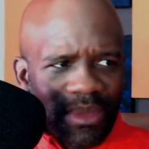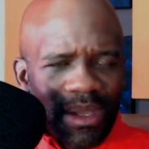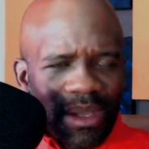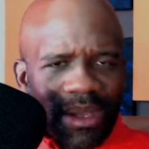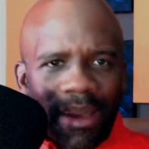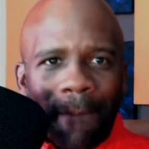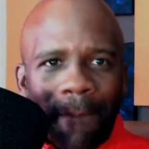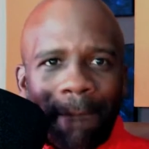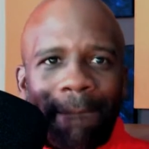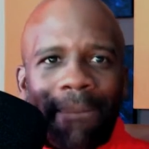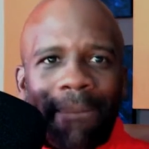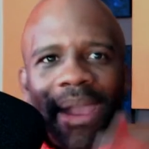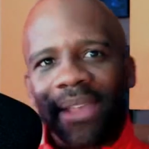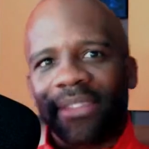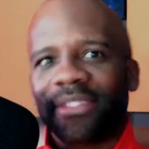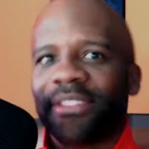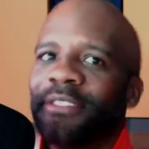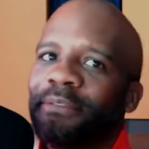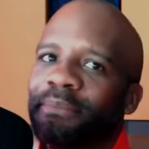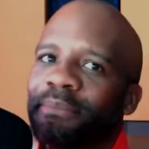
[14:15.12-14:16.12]

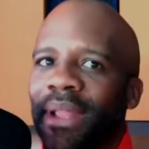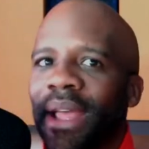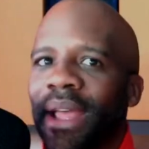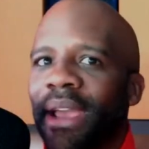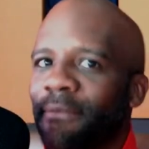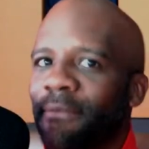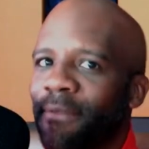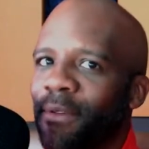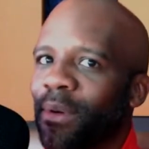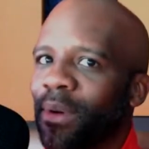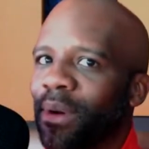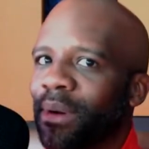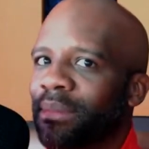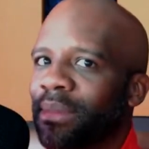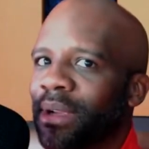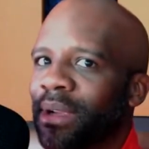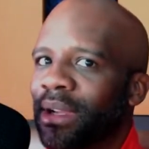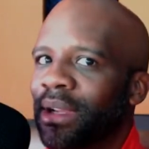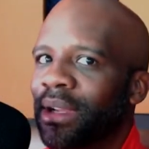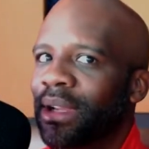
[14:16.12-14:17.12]
massive platform,
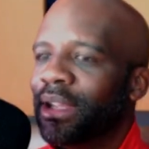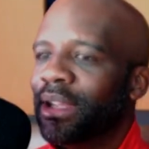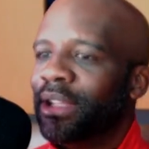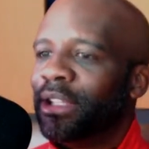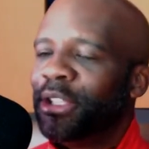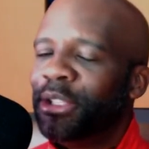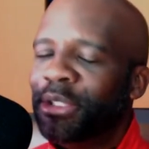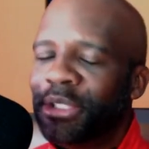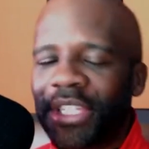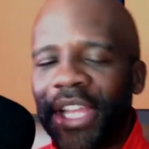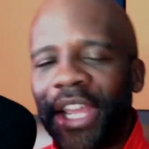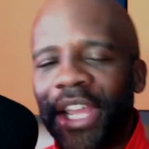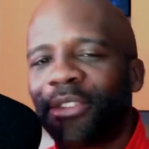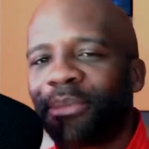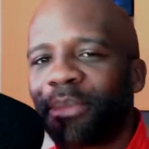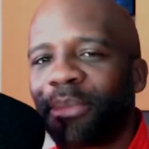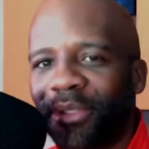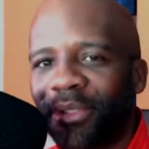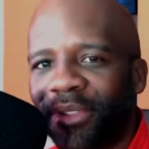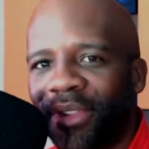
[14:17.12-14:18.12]
you
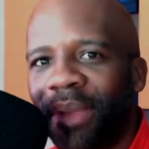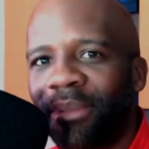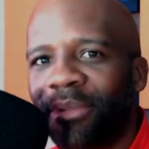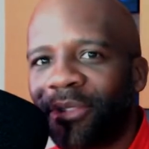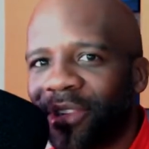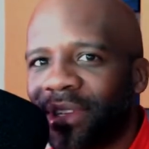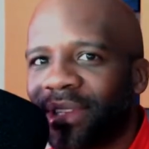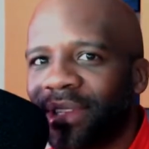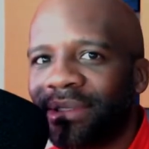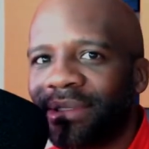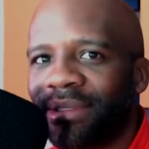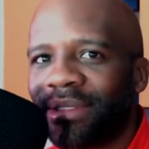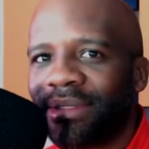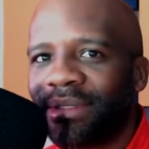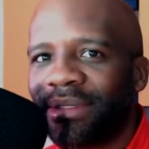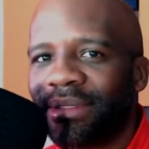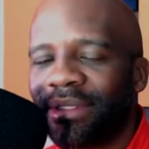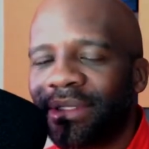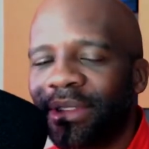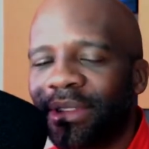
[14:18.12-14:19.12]
change perception.
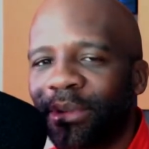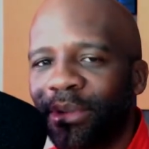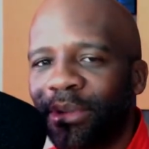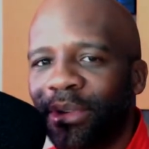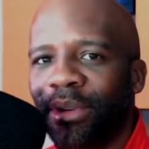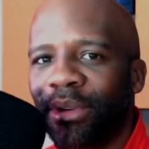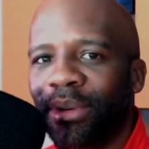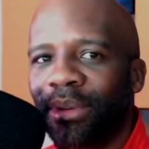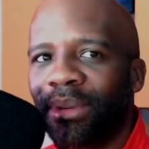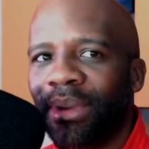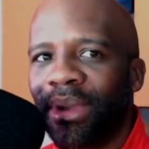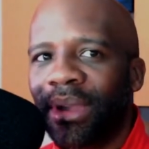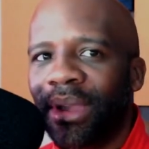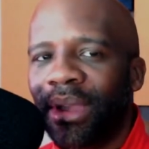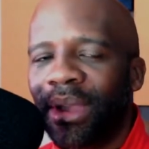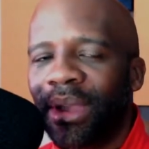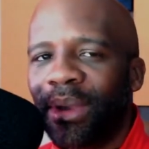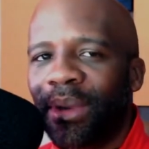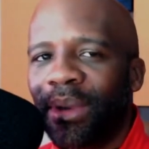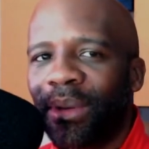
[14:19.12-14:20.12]
You do.
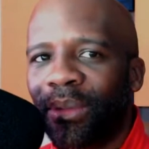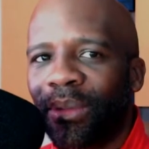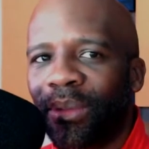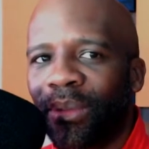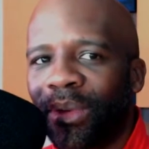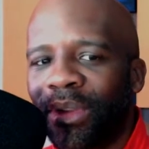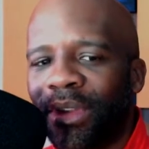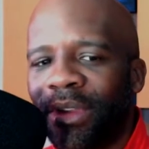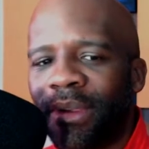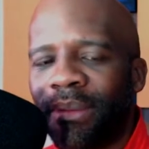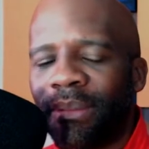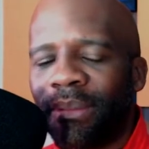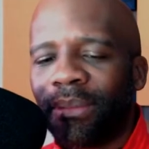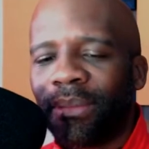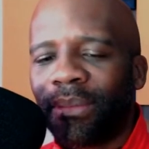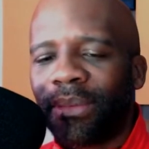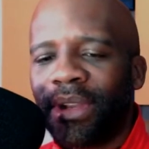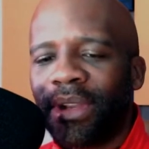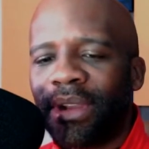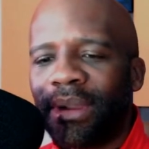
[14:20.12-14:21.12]
When you're
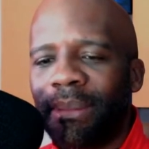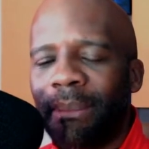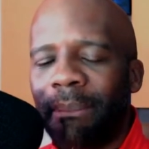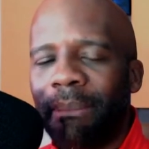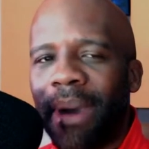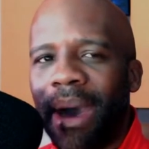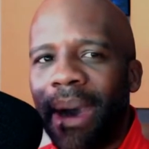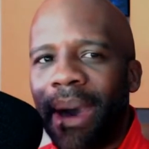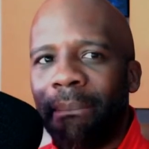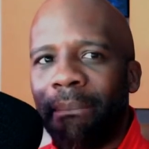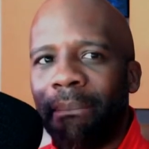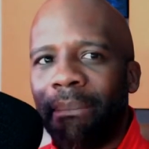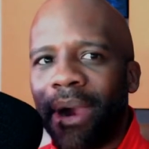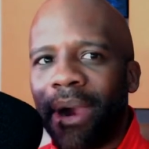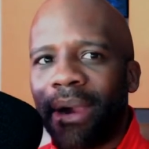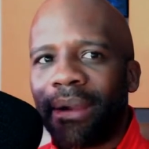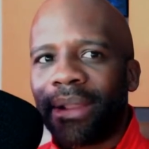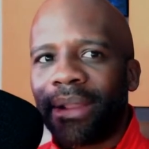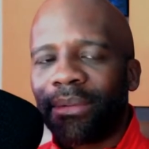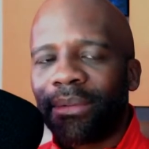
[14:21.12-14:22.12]
when you're
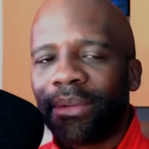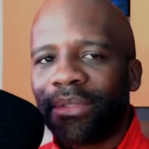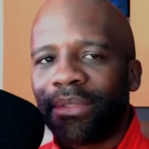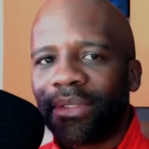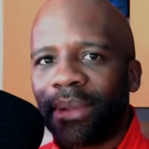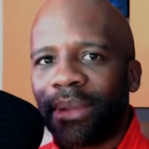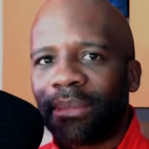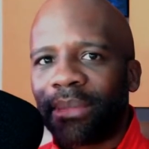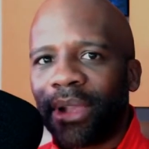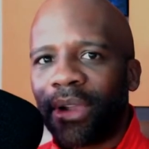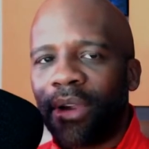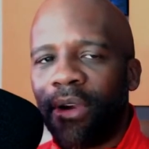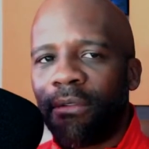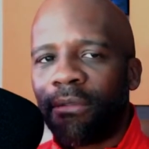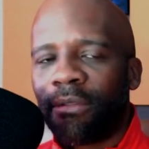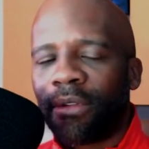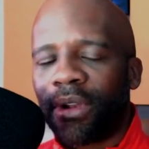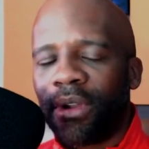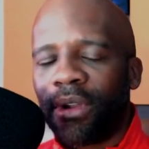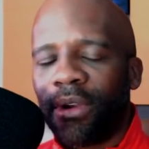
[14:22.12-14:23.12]
bombarded with something
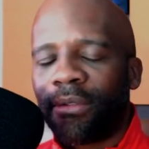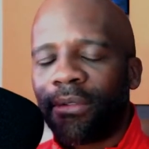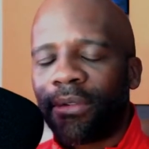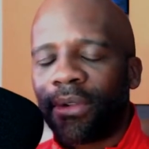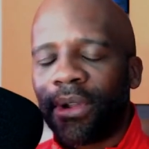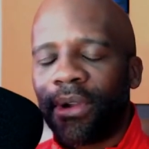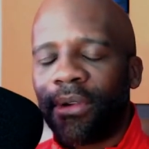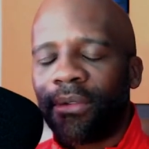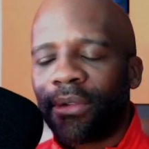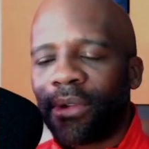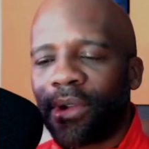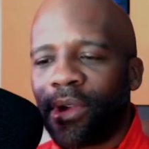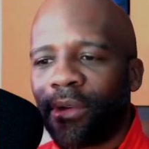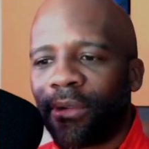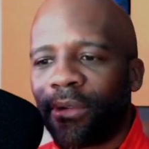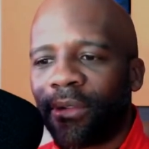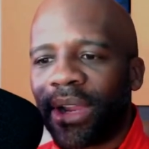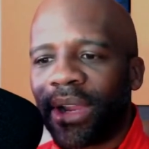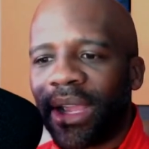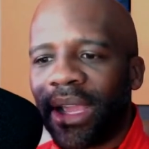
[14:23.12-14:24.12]
over and over and over and
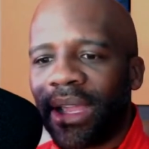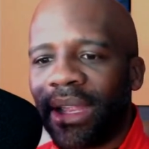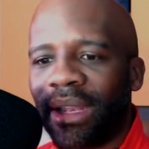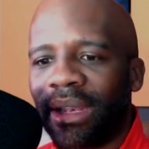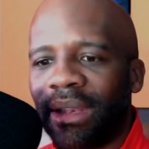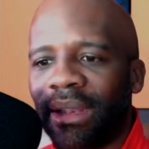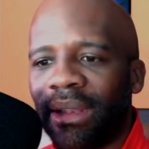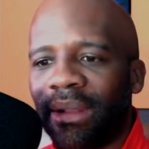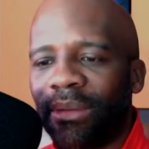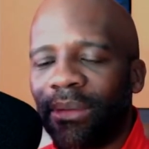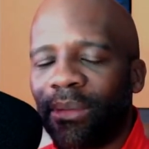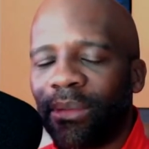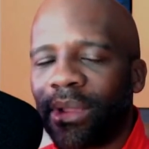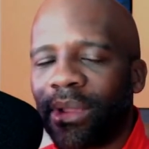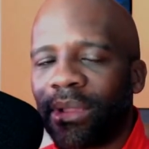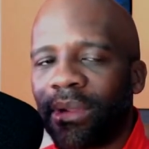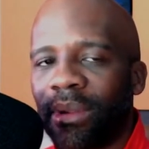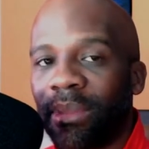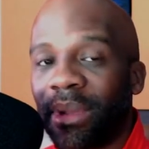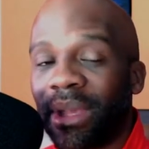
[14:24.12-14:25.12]
over again,
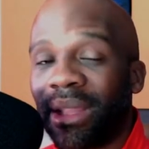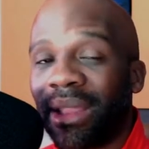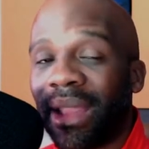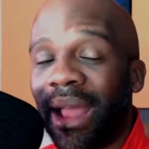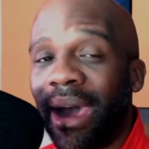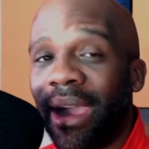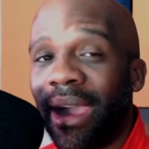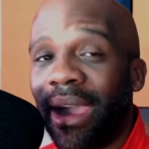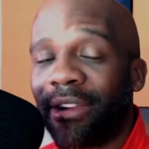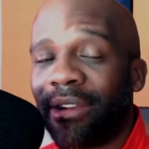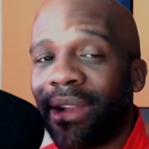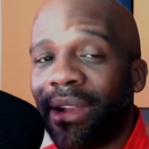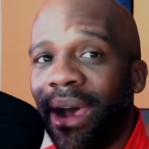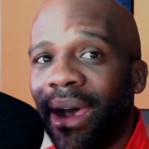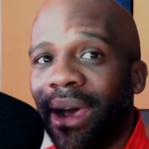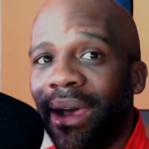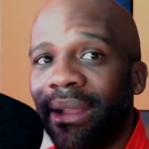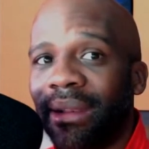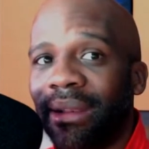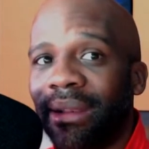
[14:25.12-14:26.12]
whether it be a lie or
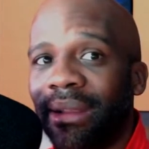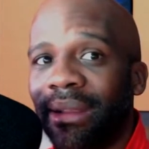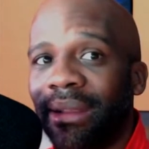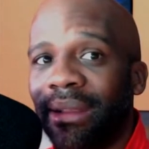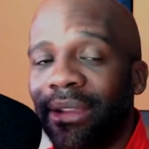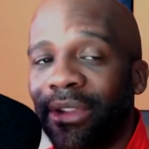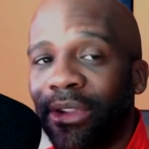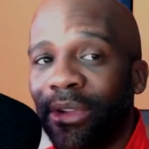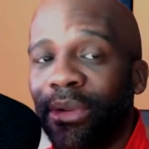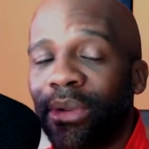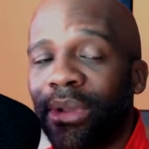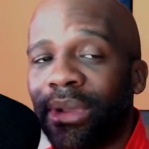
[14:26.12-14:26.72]
not, you